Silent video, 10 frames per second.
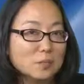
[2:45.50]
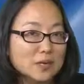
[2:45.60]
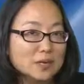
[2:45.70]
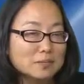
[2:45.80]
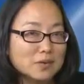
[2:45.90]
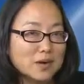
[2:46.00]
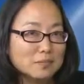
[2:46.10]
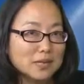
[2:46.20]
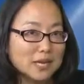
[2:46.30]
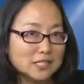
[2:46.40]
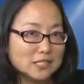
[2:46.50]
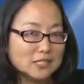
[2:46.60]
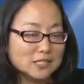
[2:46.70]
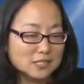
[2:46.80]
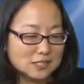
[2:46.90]
opened up their
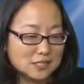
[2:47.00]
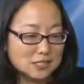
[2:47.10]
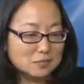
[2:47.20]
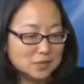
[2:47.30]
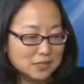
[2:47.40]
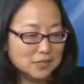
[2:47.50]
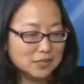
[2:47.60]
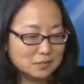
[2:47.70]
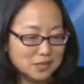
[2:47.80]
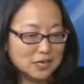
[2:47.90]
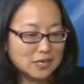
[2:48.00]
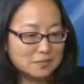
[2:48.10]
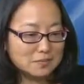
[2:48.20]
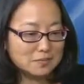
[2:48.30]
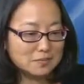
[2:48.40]
applications this month, at the beginning of
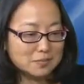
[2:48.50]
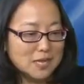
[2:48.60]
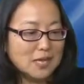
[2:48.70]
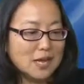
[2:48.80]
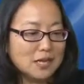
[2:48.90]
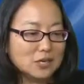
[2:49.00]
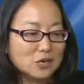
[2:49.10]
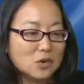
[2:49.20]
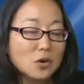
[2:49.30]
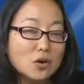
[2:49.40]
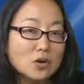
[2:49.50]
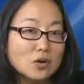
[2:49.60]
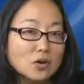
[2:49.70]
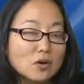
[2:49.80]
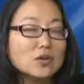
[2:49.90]
the month, and their
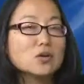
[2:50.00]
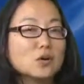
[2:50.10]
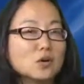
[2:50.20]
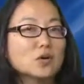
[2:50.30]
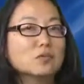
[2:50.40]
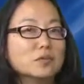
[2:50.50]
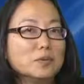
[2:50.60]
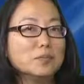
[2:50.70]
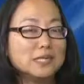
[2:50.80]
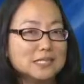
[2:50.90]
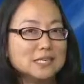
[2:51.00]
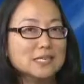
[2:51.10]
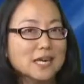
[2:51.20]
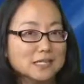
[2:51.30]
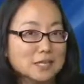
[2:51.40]
current cohort will be
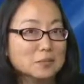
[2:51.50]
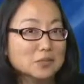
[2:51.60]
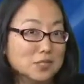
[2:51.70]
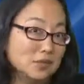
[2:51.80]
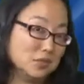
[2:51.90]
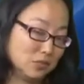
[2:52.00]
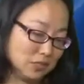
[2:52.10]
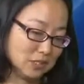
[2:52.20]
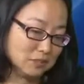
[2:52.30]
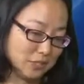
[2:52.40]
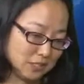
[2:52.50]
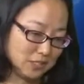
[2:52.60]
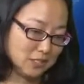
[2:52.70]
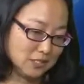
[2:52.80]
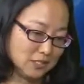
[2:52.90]
pitching at Demo Day, which we just
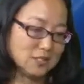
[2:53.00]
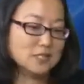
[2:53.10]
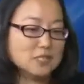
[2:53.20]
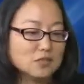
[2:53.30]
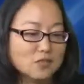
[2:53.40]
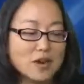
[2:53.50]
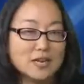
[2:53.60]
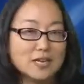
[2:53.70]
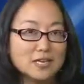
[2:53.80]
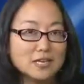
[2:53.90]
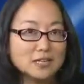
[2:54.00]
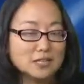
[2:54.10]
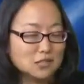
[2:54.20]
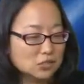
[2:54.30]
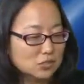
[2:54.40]
mentioned, this Friday at
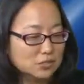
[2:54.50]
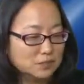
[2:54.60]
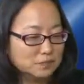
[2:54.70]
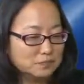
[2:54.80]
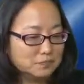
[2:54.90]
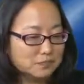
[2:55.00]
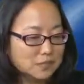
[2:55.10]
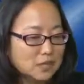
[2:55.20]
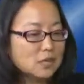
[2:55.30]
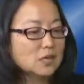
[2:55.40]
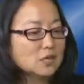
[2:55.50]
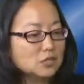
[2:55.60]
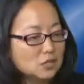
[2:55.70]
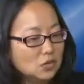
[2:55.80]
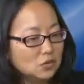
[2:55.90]
Iolani School.
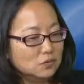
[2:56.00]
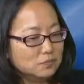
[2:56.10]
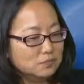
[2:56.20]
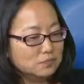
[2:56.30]
So,